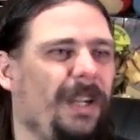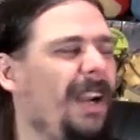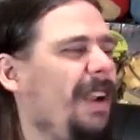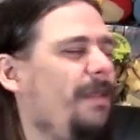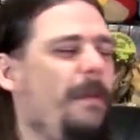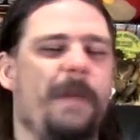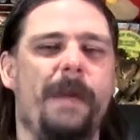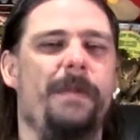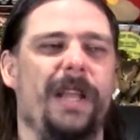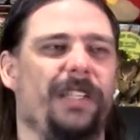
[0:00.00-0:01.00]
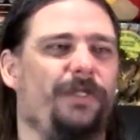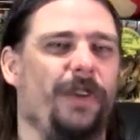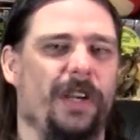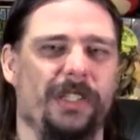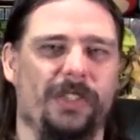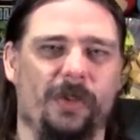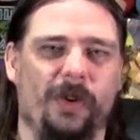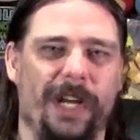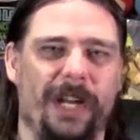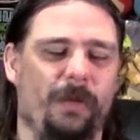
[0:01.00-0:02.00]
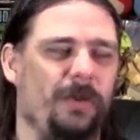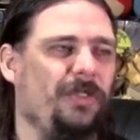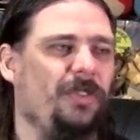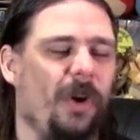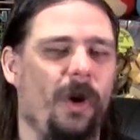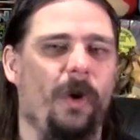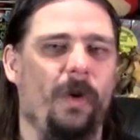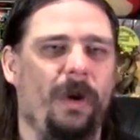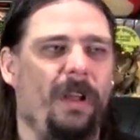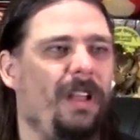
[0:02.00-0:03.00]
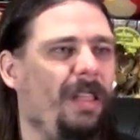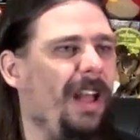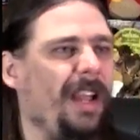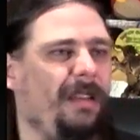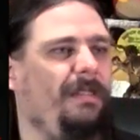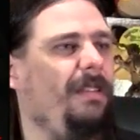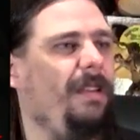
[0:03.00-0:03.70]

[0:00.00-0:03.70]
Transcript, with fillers: I don't even remember his fucking story. It was so, like,